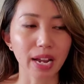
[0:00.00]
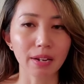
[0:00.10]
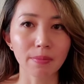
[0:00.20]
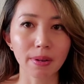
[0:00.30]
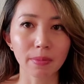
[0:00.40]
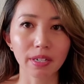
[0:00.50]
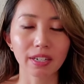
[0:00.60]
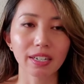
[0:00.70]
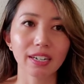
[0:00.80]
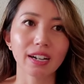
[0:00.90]
I
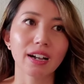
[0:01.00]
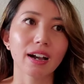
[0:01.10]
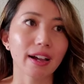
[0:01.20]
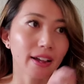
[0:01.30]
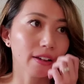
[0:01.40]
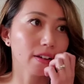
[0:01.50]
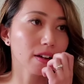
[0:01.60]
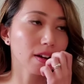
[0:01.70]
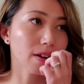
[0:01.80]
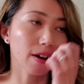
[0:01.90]
remember
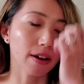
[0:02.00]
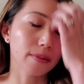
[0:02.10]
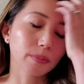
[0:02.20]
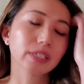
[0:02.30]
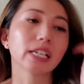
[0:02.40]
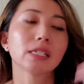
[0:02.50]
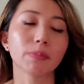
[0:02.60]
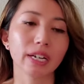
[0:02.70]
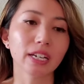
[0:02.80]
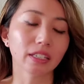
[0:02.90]
I, because um, I
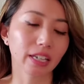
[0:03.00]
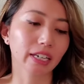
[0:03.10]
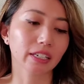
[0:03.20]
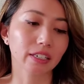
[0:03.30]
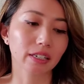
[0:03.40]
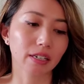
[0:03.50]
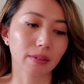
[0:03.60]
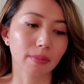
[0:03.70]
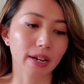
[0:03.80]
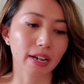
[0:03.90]
sprayed it like
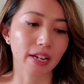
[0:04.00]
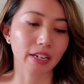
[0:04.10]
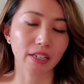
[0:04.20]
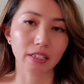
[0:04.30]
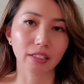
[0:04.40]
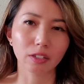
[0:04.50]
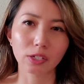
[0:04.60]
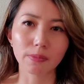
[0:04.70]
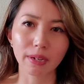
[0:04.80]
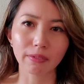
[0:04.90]
my,
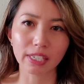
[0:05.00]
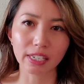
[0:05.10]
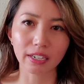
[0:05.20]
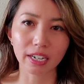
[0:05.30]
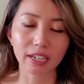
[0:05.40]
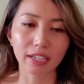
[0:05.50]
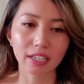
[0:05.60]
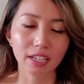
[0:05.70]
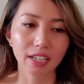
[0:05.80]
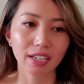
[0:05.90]
close to my wrist area
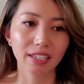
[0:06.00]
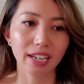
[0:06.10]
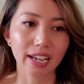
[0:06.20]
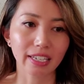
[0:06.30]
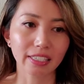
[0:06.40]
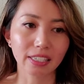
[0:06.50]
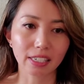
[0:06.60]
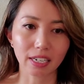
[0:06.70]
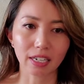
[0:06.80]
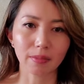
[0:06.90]

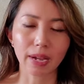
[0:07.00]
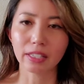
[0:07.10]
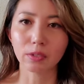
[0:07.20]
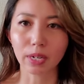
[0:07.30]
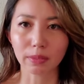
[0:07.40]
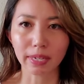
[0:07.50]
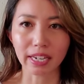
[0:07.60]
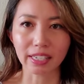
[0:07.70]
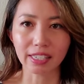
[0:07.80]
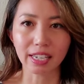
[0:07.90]
and um, I had to wash my
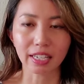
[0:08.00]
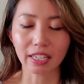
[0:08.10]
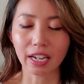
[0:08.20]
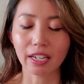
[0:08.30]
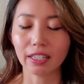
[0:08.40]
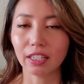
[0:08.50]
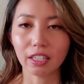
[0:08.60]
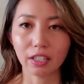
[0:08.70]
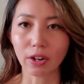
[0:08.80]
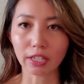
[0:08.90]
hands and
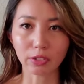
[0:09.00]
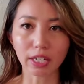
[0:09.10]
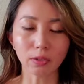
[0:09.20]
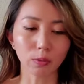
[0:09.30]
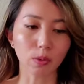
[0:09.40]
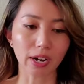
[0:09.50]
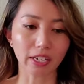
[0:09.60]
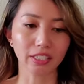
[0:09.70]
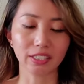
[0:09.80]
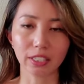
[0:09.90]
you know, I try to
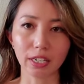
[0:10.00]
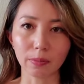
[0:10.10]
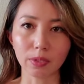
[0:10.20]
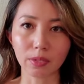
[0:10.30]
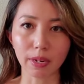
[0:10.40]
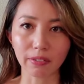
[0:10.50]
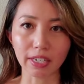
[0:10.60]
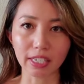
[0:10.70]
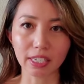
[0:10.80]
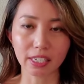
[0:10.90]
wash up to my
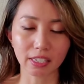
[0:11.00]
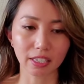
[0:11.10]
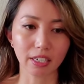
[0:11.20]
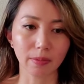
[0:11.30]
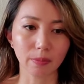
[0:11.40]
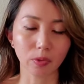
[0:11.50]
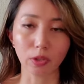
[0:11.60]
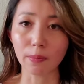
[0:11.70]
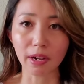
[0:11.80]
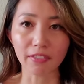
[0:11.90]
wrist um,
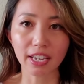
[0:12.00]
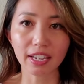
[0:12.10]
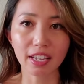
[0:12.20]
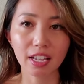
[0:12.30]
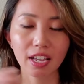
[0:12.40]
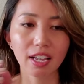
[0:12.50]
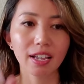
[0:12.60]
or above it